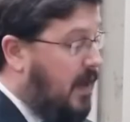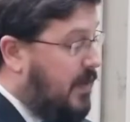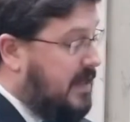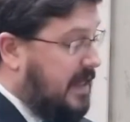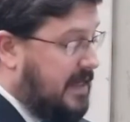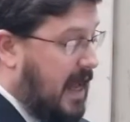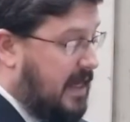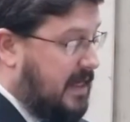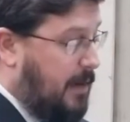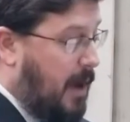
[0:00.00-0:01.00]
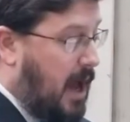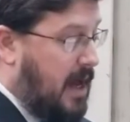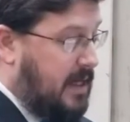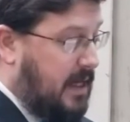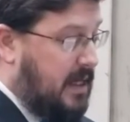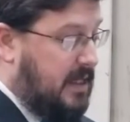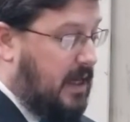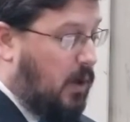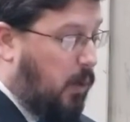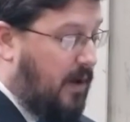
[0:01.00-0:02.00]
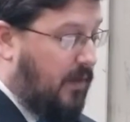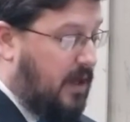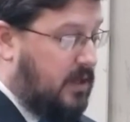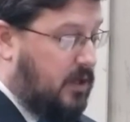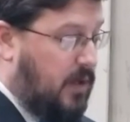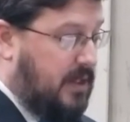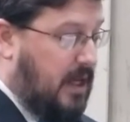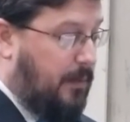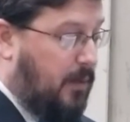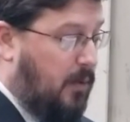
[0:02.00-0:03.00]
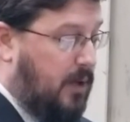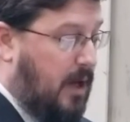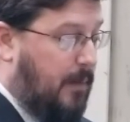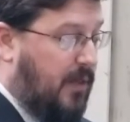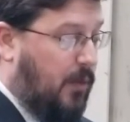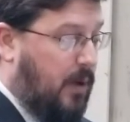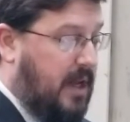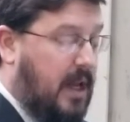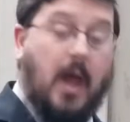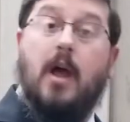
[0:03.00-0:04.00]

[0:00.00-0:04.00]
This exact same height is equivalent to the temple number 3,